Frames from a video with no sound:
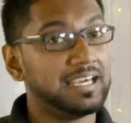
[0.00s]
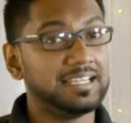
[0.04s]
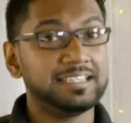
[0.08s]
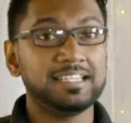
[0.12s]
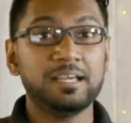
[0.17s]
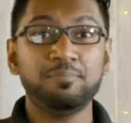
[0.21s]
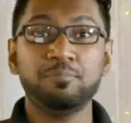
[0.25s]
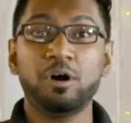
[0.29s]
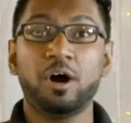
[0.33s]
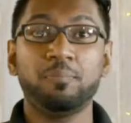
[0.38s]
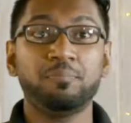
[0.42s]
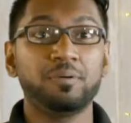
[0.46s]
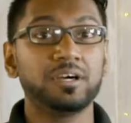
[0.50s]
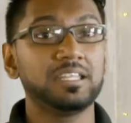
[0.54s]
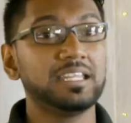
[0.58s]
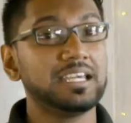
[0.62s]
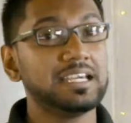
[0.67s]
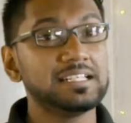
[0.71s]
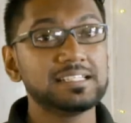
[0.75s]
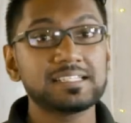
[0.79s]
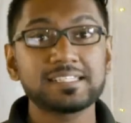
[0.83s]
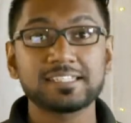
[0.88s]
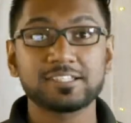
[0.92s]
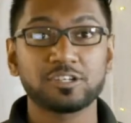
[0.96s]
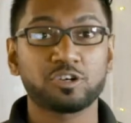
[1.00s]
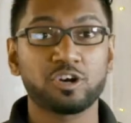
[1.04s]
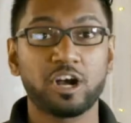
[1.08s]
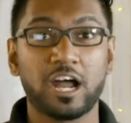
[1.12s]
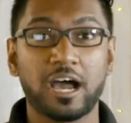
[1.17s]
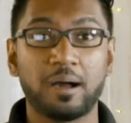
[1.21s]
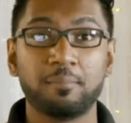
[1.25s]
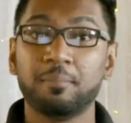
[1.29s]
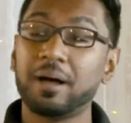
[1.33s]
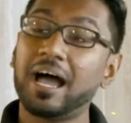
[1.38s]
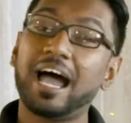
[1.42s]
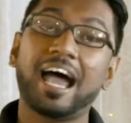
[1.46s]
hit them up on
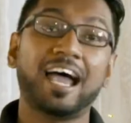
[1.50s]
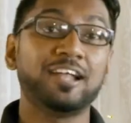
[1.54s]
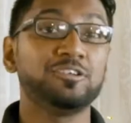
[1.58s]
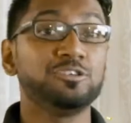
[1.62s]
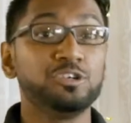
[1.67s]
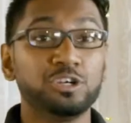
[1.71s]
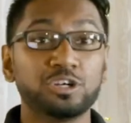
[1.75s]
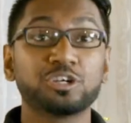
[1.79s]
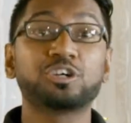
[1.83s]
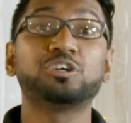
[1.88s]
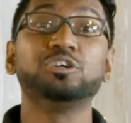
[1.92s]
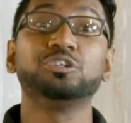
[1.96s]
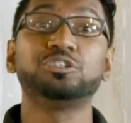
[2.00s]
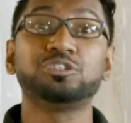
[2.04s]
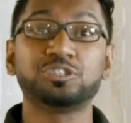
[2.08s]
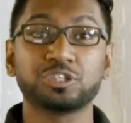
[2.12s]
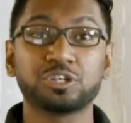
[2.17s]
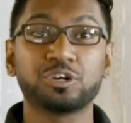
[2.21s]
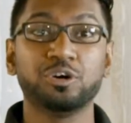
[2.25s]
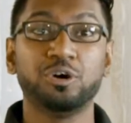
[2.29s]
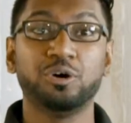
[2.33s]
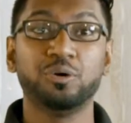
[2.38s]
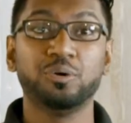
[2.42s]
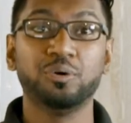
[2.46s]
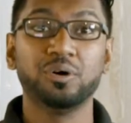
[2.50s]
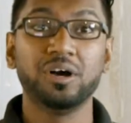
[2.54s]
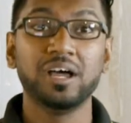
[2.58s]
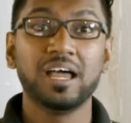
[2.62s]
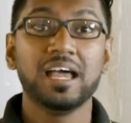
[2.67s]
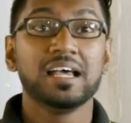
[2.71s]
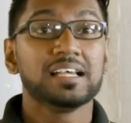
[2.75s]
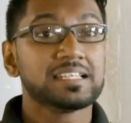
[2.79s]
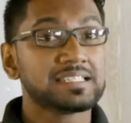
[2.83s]
Instagram, and you're good to go.